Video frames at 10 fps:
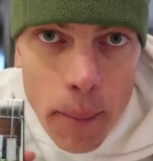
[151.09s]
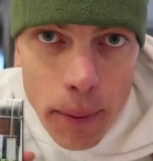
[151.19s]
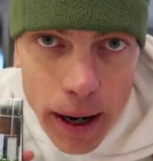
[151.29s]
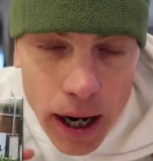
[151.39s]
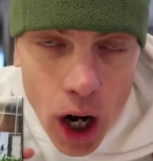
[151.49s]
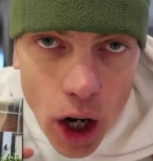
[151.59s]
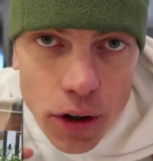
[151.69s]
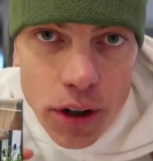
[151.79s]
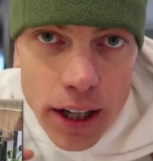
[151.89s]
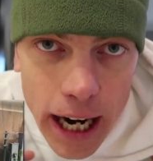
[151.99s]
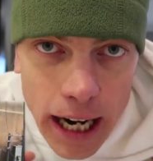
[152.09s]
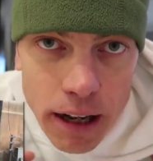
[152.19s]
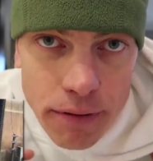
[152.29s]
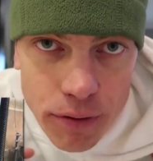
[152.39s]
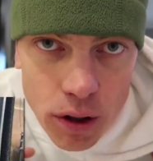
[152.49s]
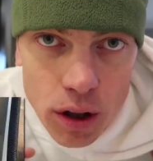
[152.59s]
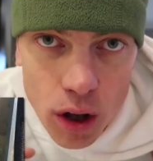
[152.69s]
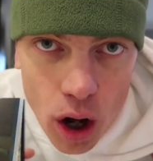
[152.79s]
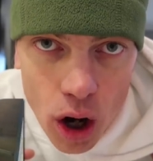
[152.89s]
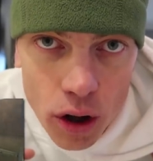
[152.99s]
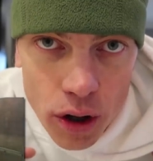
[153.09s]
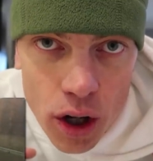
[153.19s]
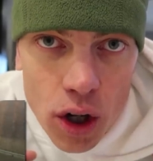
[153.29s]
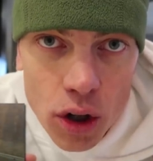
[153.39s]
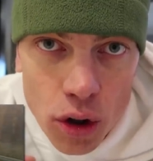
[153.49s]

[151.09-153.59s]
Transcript: by 180-foot long